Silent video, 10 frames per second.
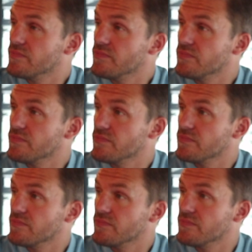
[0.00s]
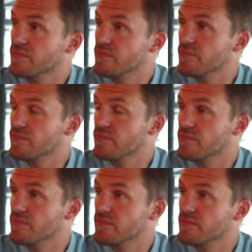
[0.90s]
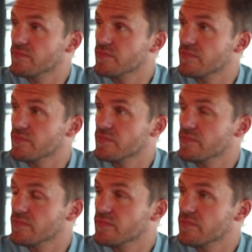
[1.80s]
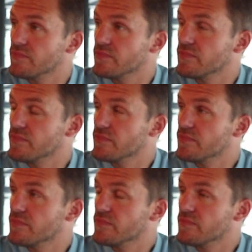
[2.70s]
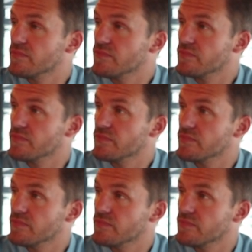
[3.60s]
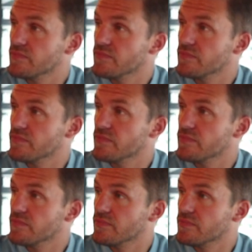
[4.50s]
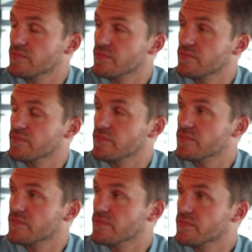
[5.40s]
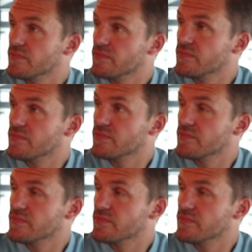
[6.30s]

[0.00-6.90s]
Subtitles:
No words are spoken by the person on screen.